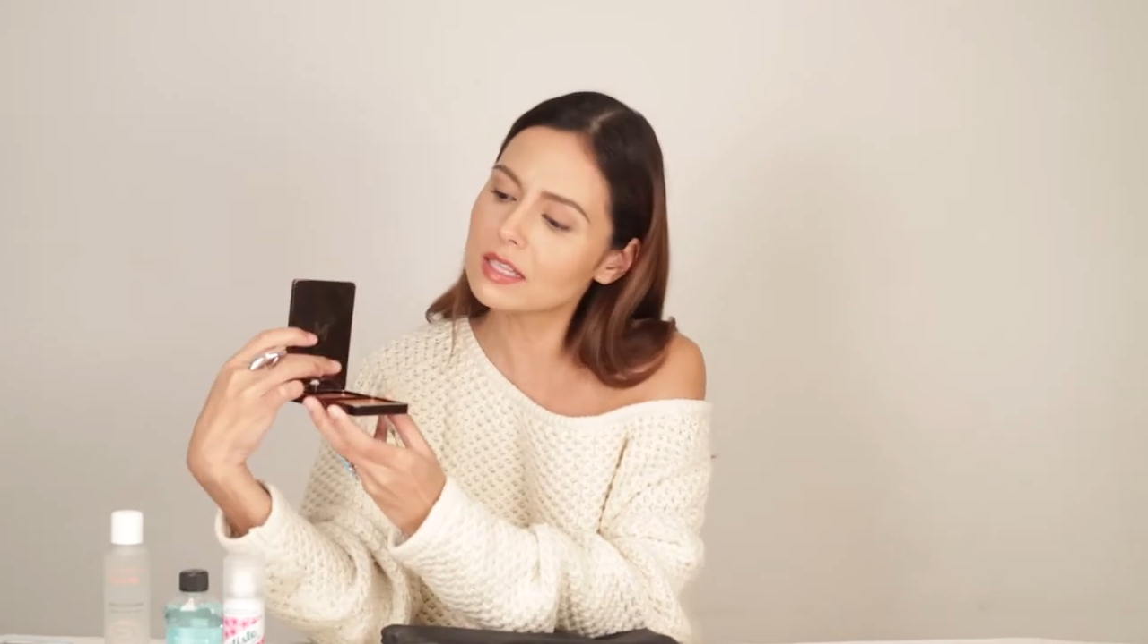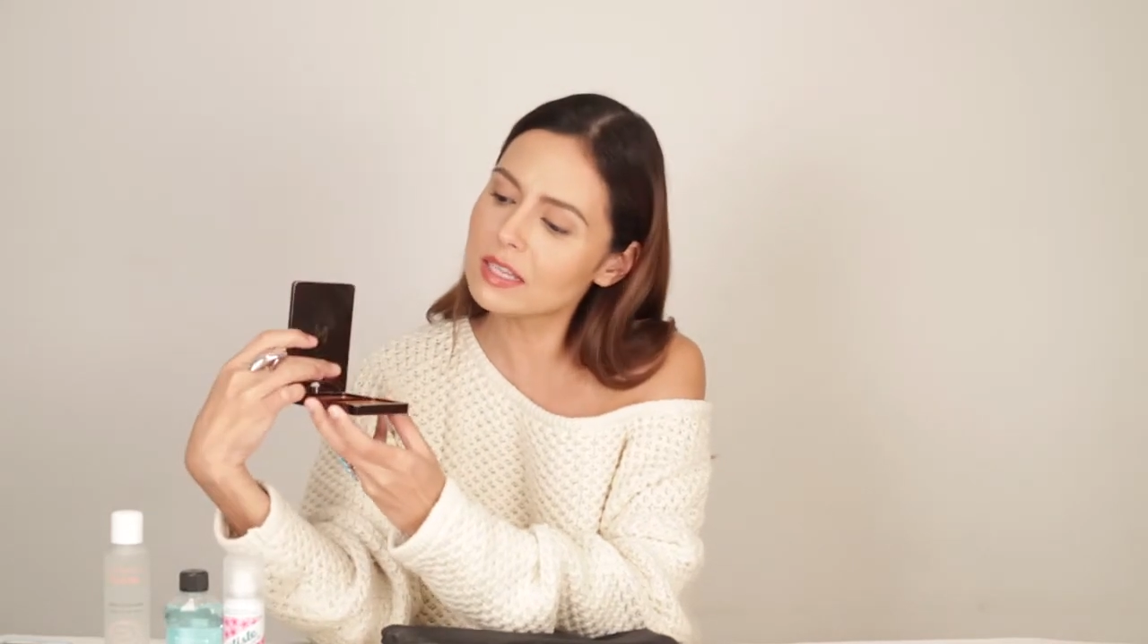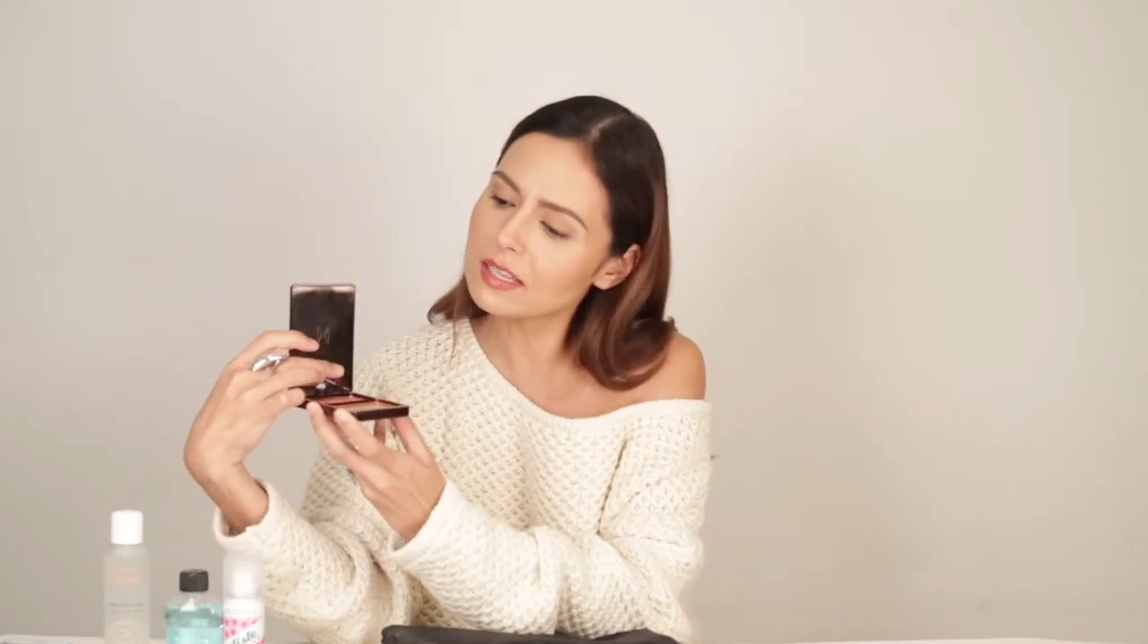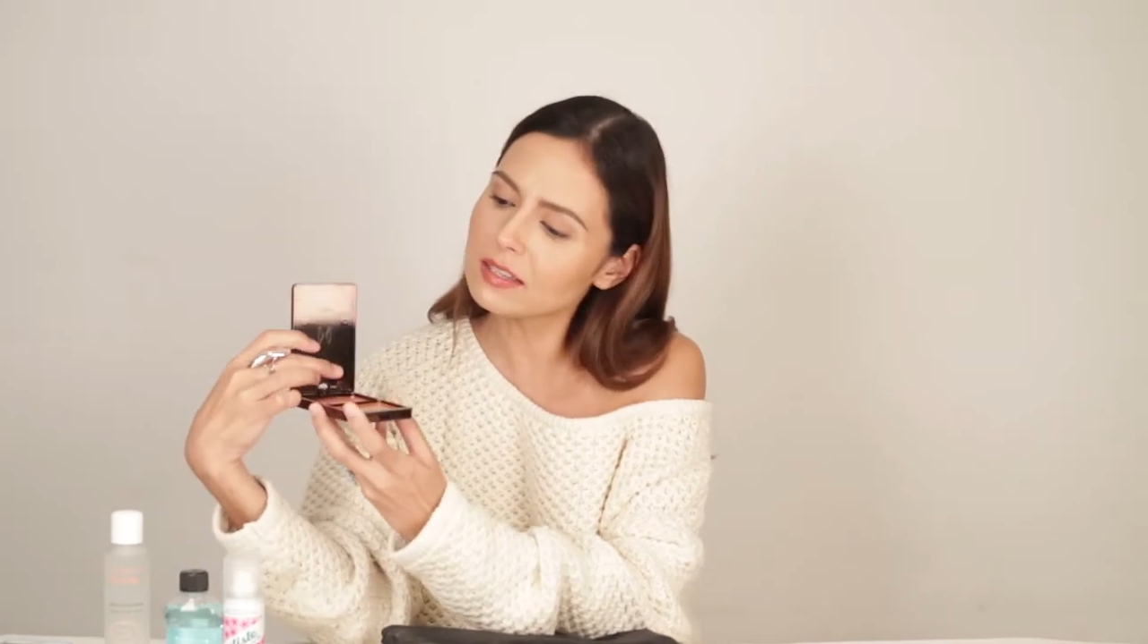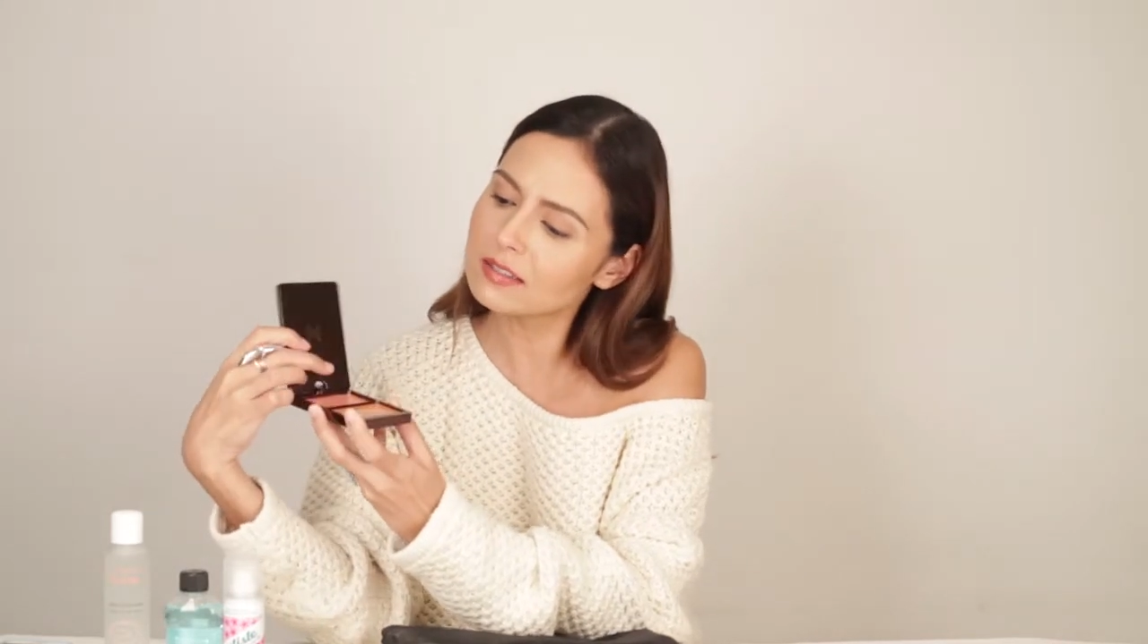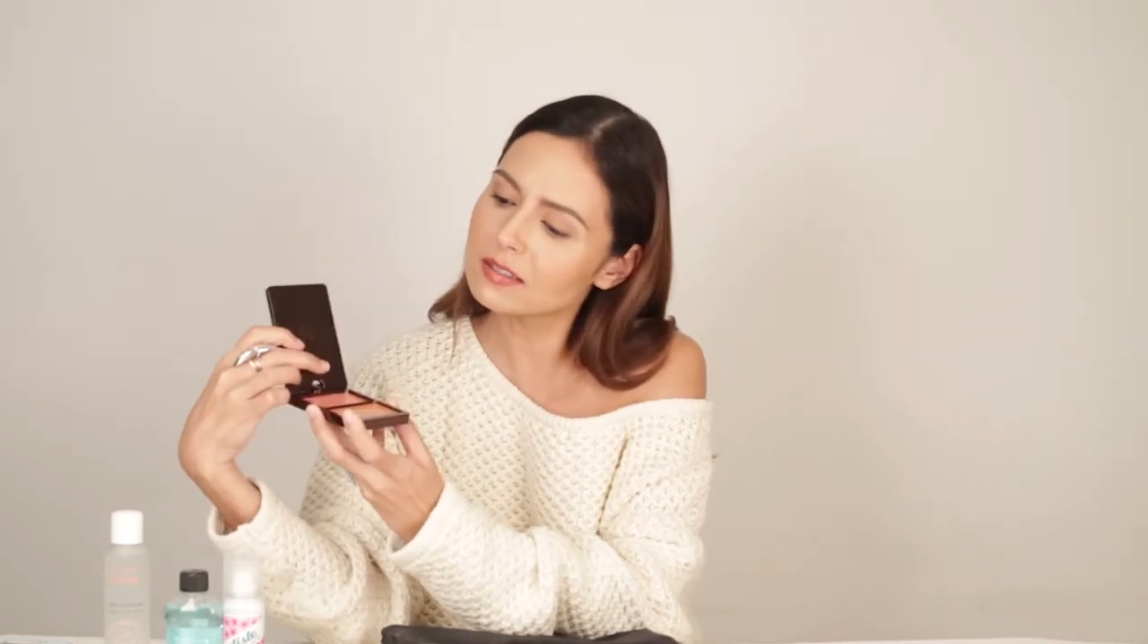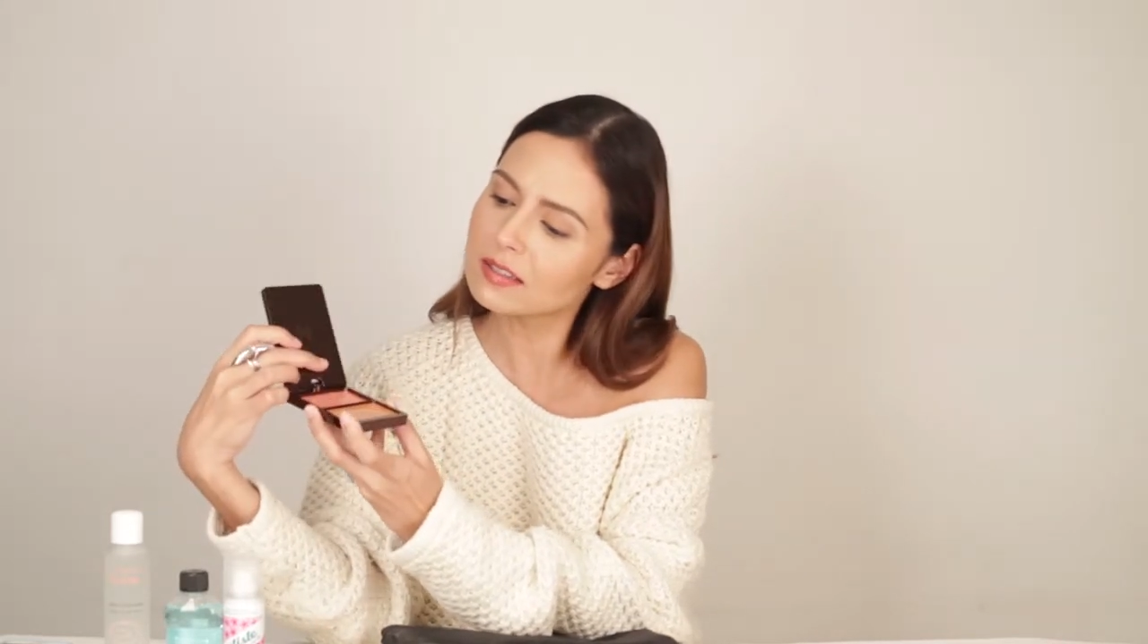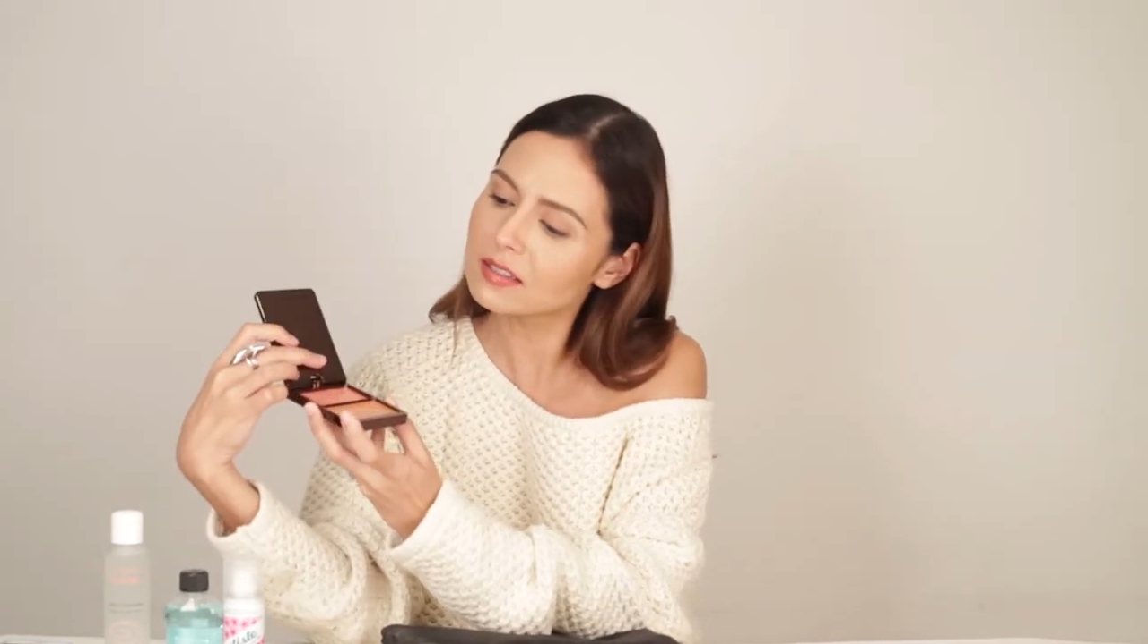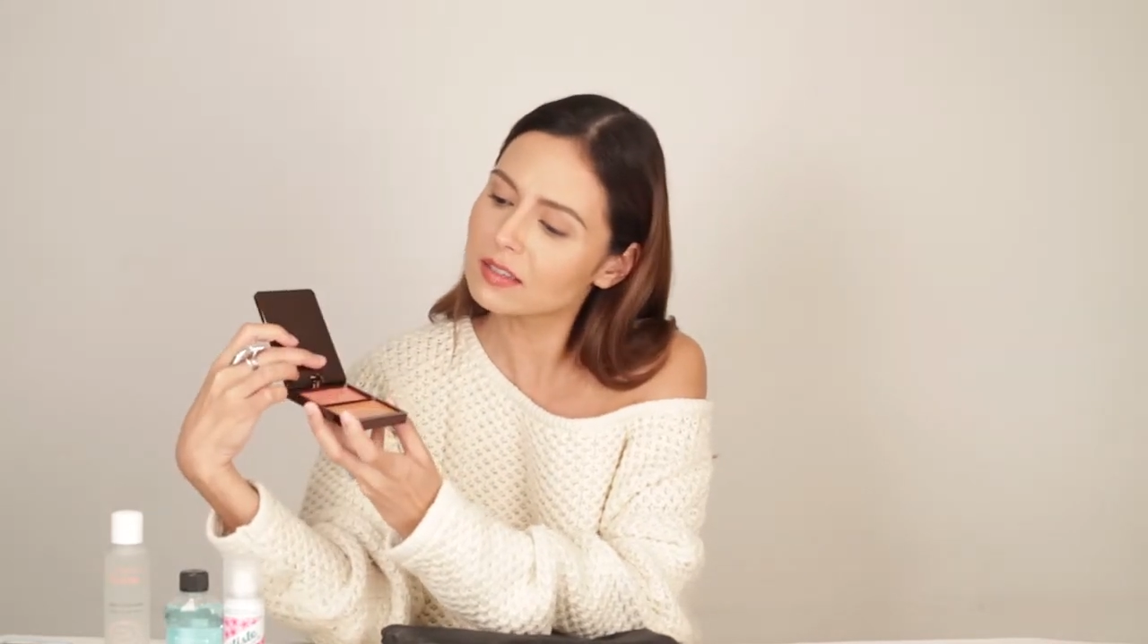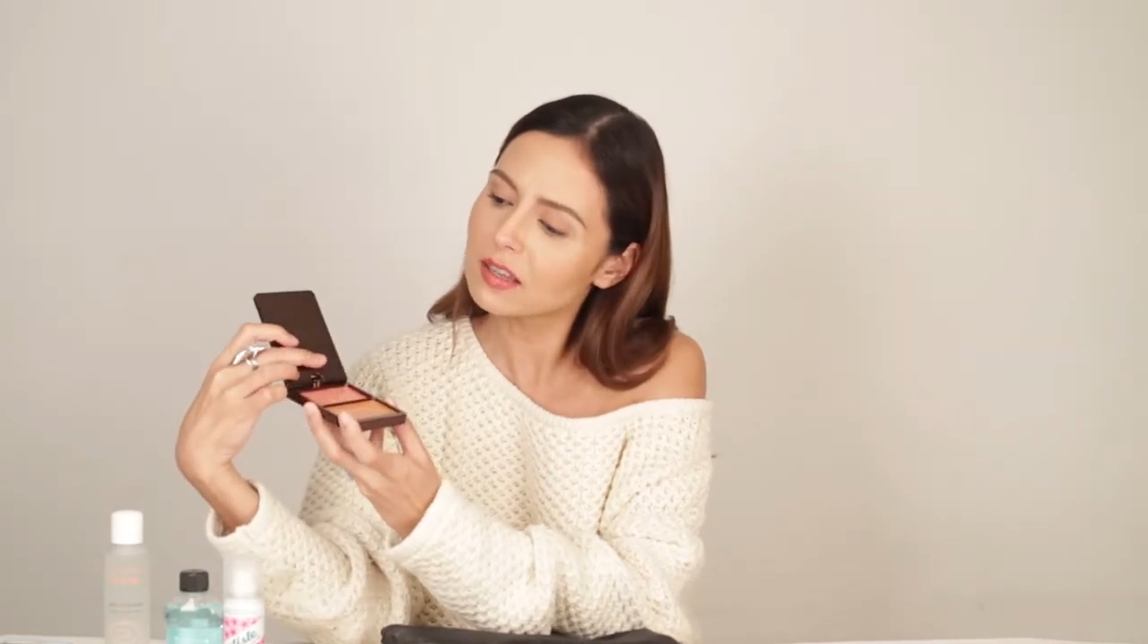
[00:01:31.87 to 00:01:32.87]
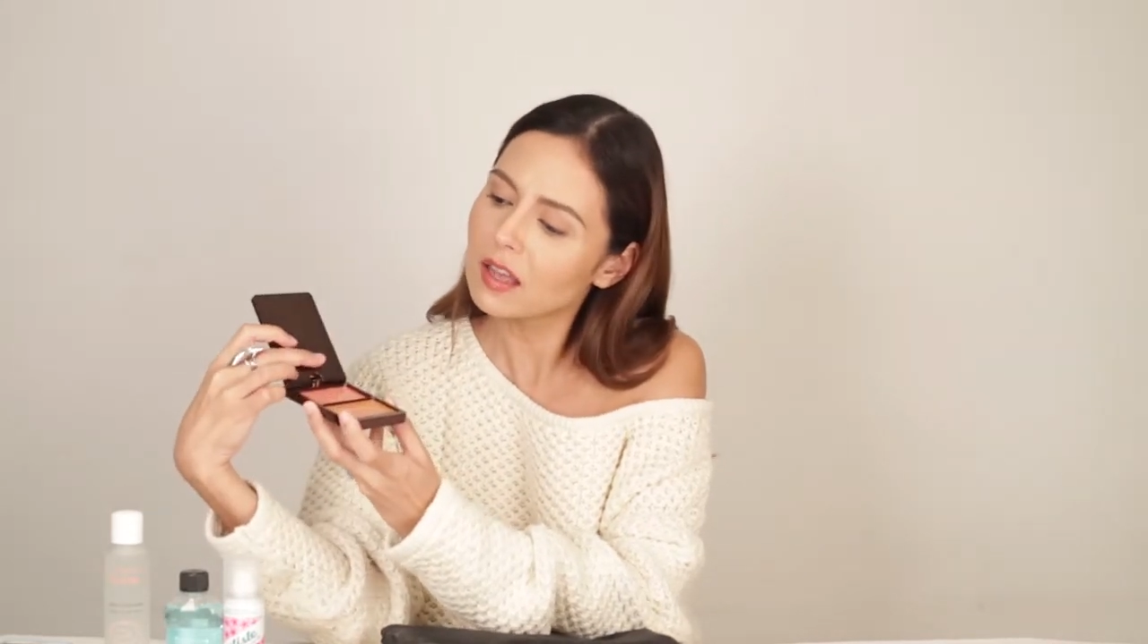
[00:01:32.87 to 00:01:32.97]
least,